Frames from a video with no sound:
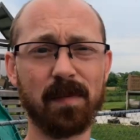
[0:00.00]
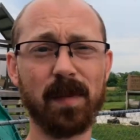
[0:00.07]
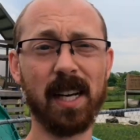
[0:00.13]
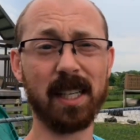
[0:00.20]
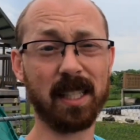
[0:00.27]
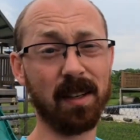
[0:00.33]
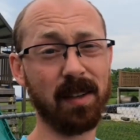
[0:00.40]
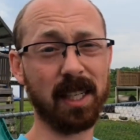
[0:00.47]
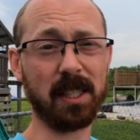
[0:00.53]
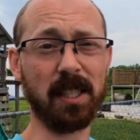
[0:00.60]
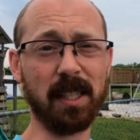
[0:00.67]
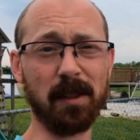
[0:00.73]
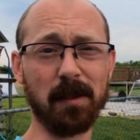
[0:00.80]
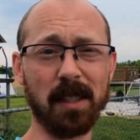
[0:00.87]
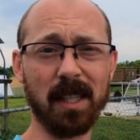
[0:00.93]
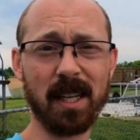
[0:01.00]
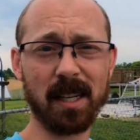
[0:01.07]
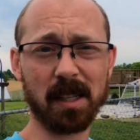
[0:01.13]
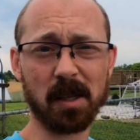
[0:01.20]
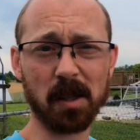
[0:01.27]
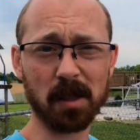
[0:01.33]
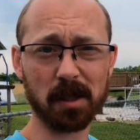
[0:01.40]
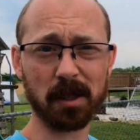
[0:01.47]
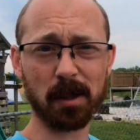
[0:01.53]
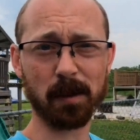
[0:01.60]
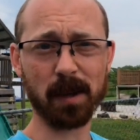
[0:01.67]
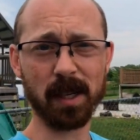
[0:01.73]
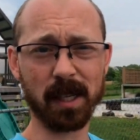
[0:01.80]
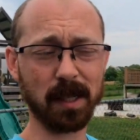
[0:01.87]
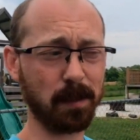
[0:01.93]
In fact, I've actually owned a lot of cars
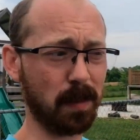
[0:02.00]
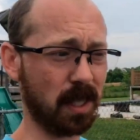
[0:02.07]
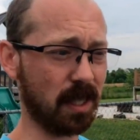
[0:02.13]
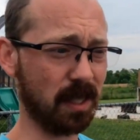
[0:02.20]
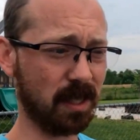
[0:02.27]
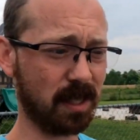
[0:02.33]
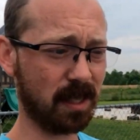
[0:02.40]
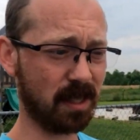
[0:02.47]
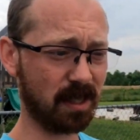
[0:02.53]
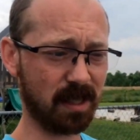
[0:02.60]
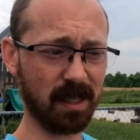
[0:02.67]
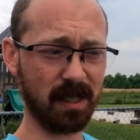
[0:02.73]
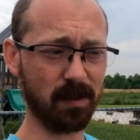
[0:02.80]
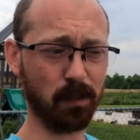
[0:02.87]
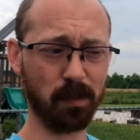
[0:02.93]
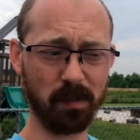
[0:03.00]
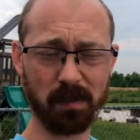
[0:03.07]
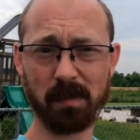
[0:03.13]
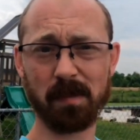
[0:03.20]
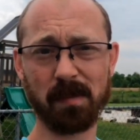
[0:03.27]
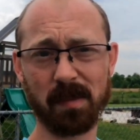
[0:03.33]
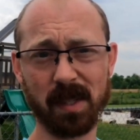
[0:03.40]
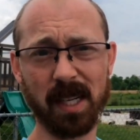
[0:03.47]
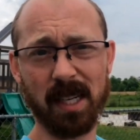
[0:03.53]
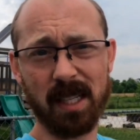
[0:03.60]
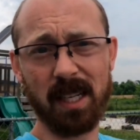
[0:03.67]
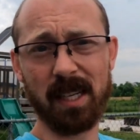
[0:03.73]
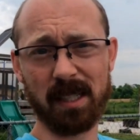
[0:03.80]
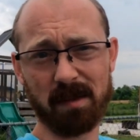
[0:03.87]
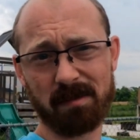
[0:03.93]
already because I'm kind of
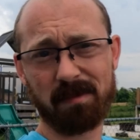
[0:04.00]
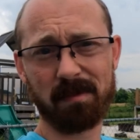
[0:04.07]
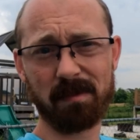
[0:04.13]
like